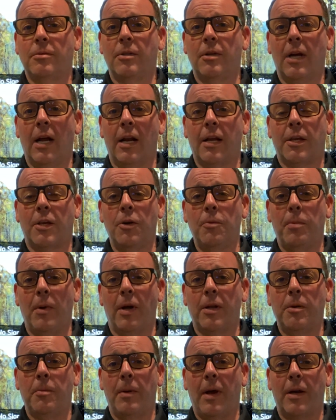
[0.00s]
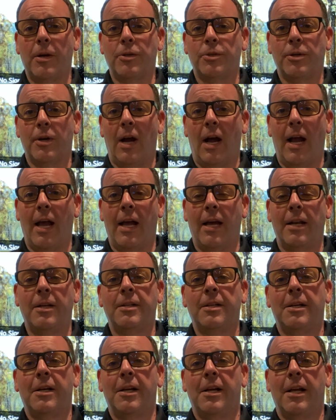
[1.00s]
You got a coupon. You better try it.
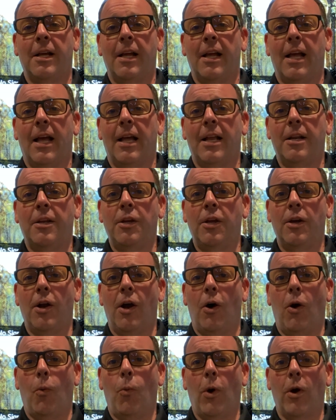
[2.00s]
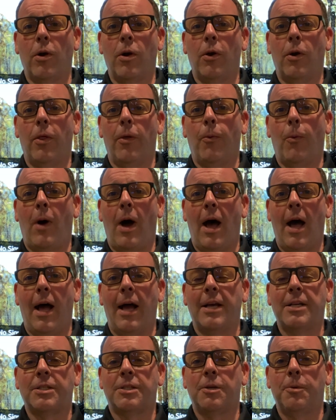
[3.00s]
And, you know, a word of the
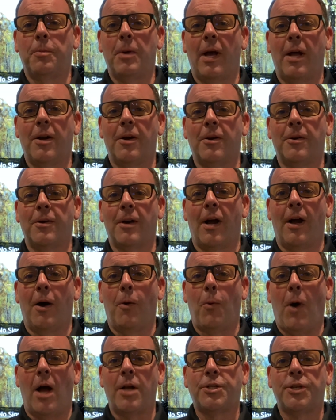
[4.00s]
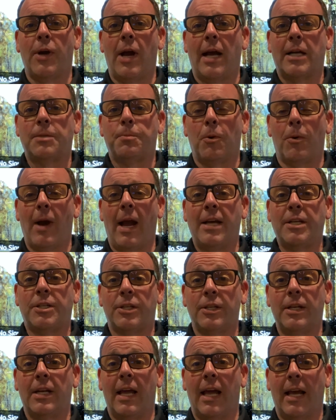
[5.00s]
wise, you better watch your
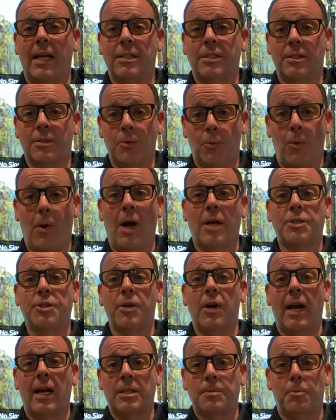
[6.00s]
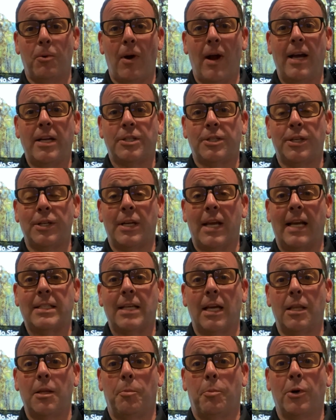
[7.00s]
expiration dates. Watch your expiration
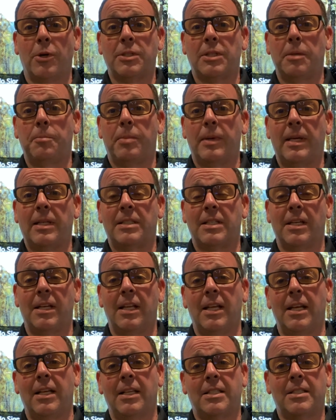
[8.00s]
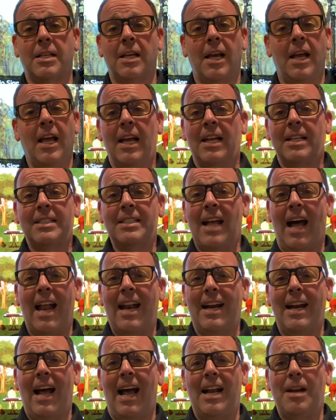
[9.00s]
dates on the pussy pizza. It's not
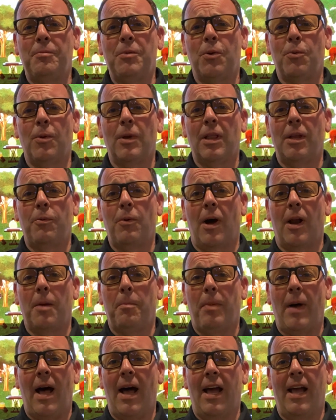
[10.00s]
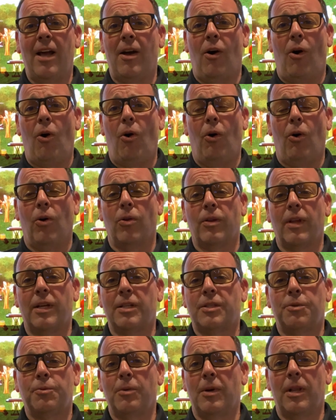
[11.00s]
an item you really want to buy old,
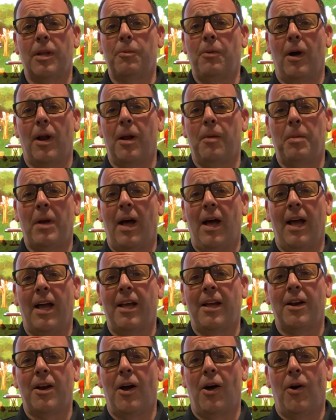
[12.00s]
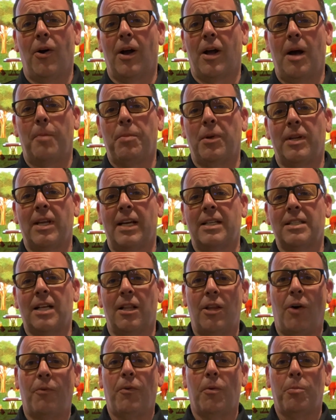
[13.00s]
that you really want to buy, you know, a couple days, a
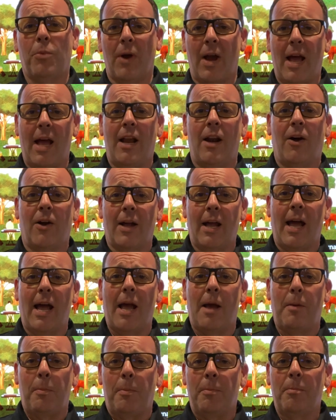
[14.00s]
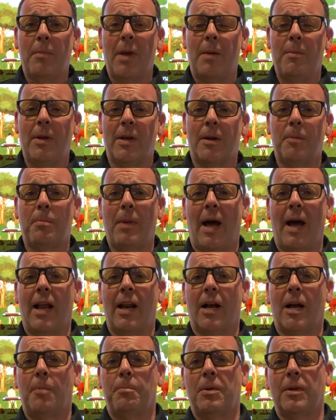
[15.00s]
loaf of bread. Okay, maybe you could buy it
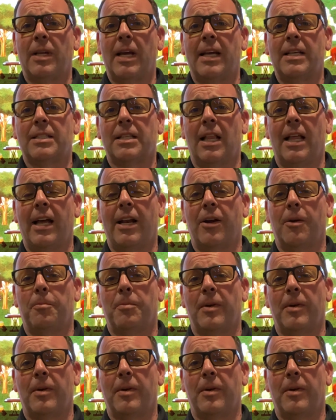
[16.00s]
a couple days later.